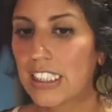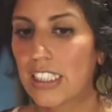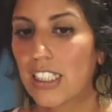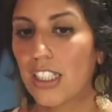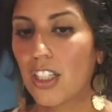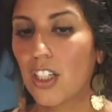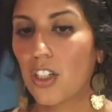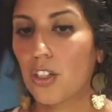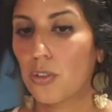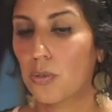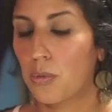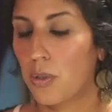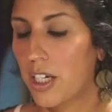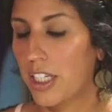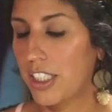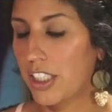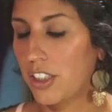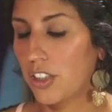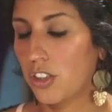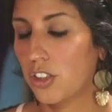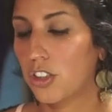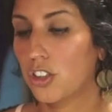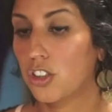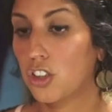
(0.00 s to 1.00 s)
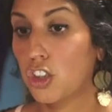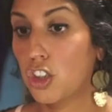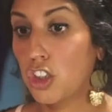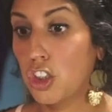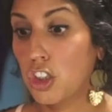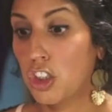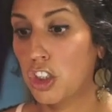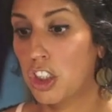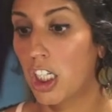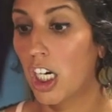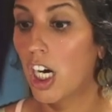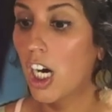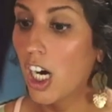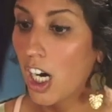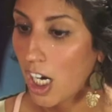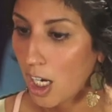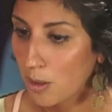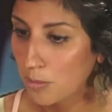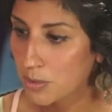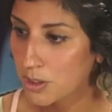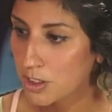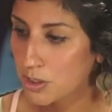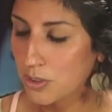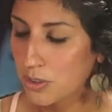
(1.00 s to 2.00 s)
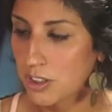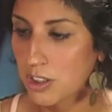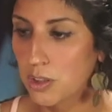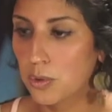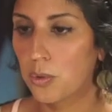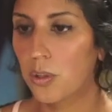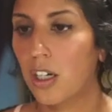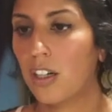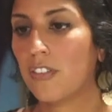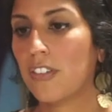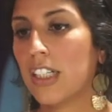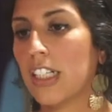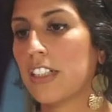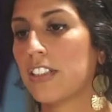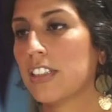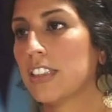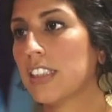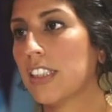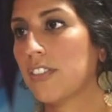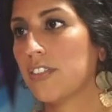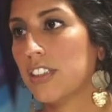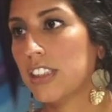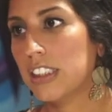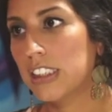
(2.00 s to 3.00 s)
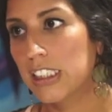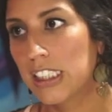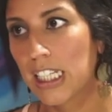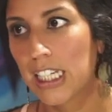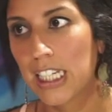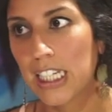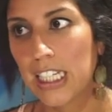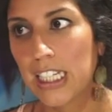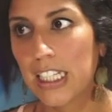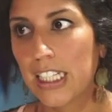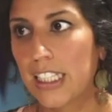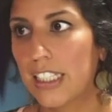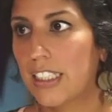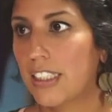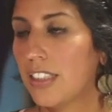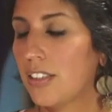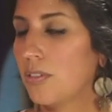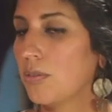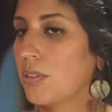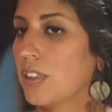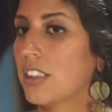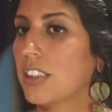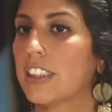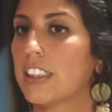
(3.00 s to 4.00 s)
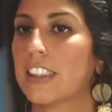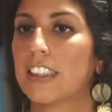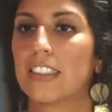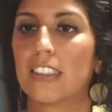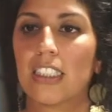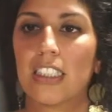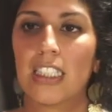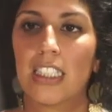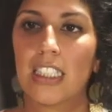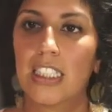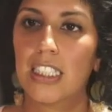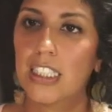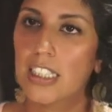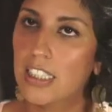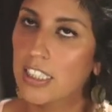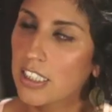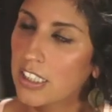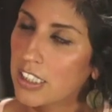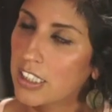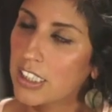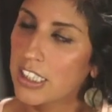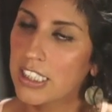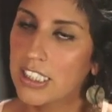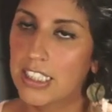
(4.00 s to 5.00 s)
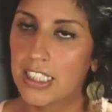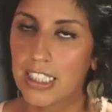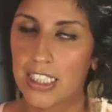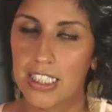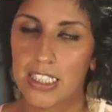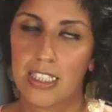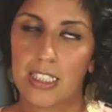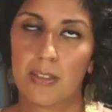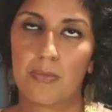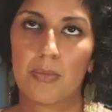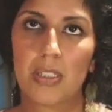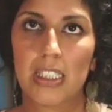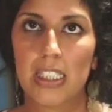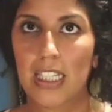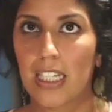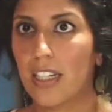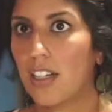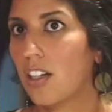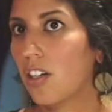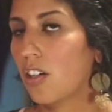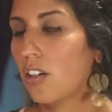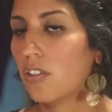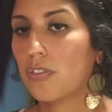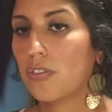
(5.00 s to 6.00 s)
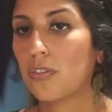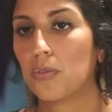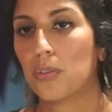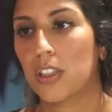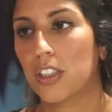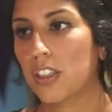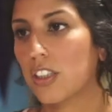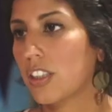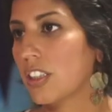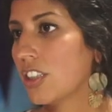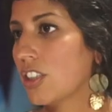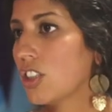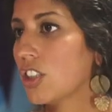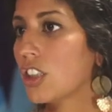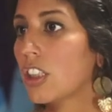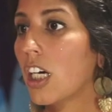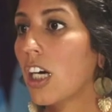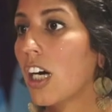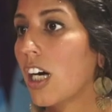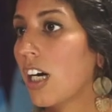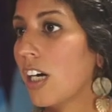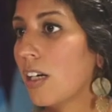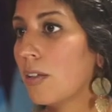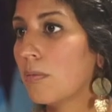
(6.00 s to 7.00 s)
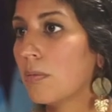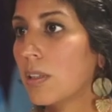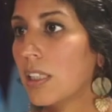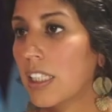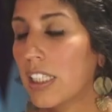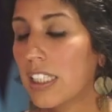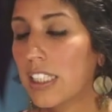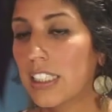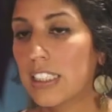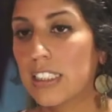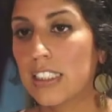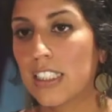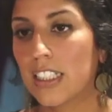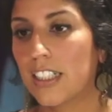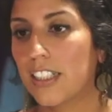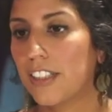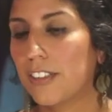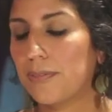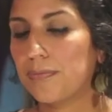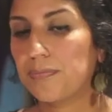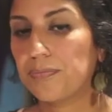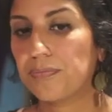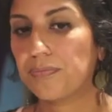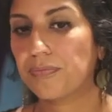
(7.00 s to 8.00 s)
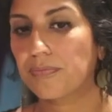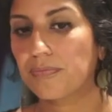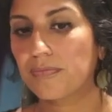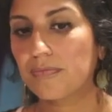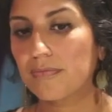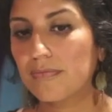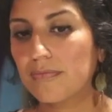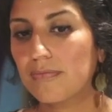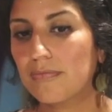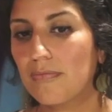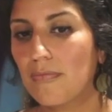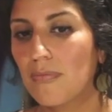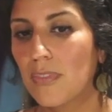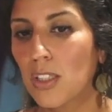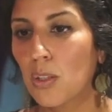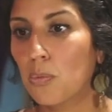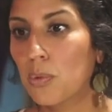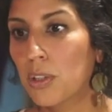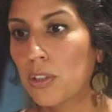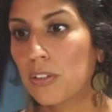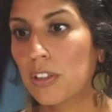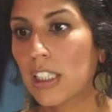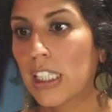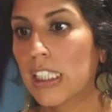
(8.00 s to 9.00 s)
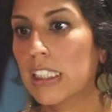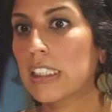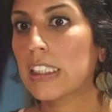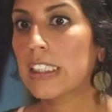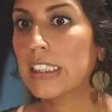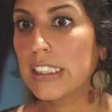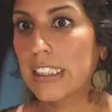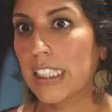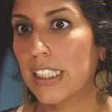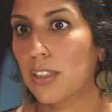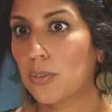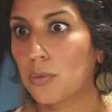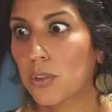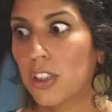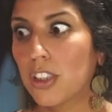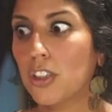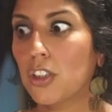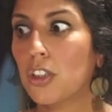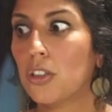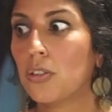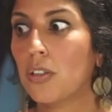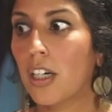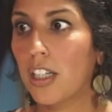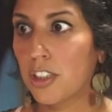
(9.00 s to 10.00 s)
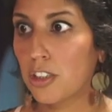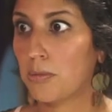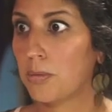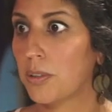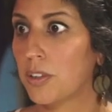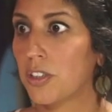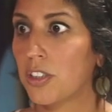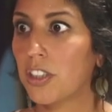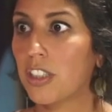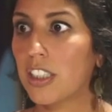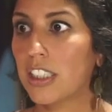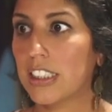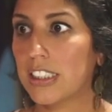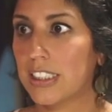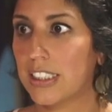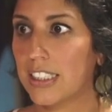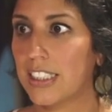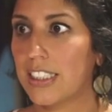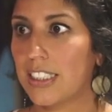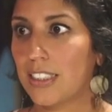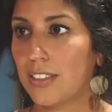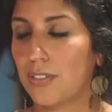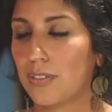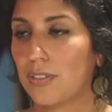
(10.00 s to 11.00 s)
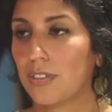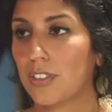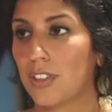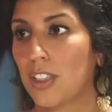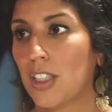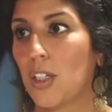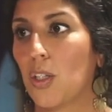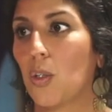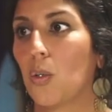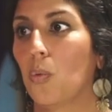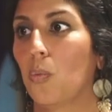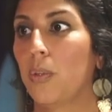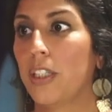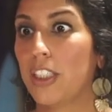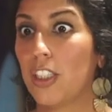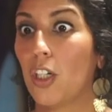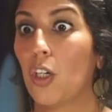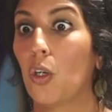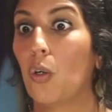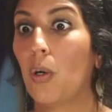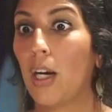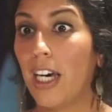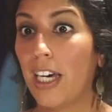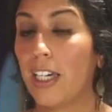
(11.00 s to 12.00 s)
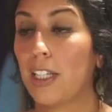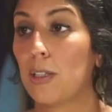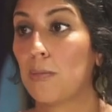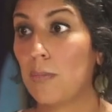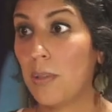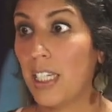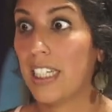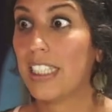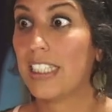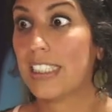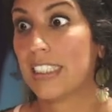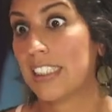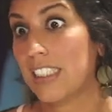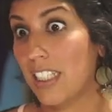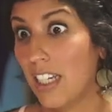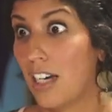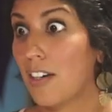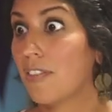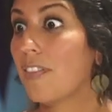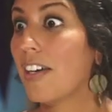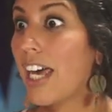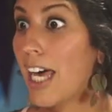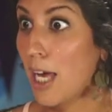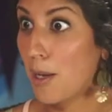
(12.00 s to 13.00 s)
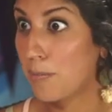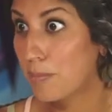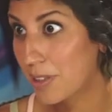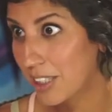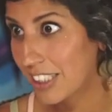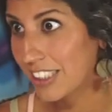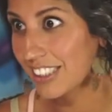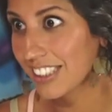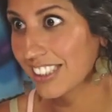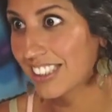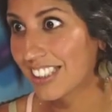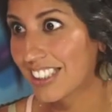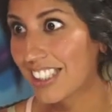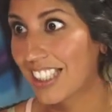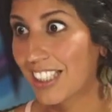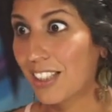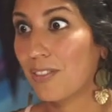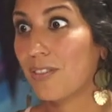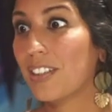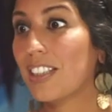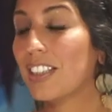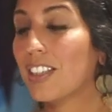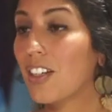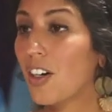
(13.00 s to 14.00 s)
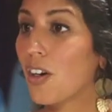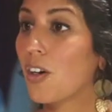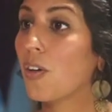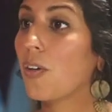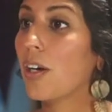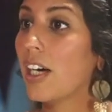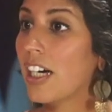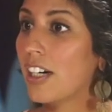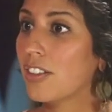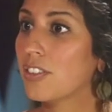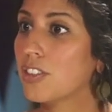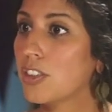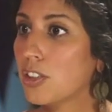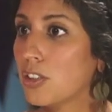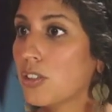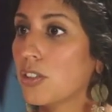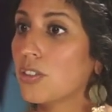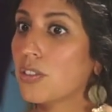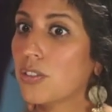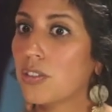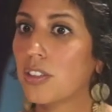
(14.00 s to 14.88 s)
regular job, which was 12 hours every day. He was killing himself with this job, and we were like, listen, we're two entrepreneurs, like we know how to make stuff happen. Like we know how to